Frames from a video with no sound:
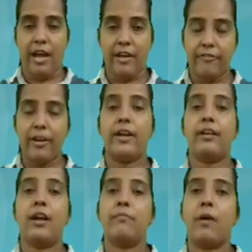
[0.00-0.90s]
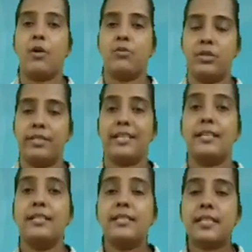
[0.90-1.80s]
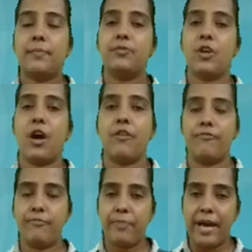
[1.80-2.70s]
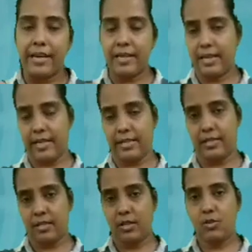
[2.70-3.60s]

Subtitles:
aware about the concept of parallel lines.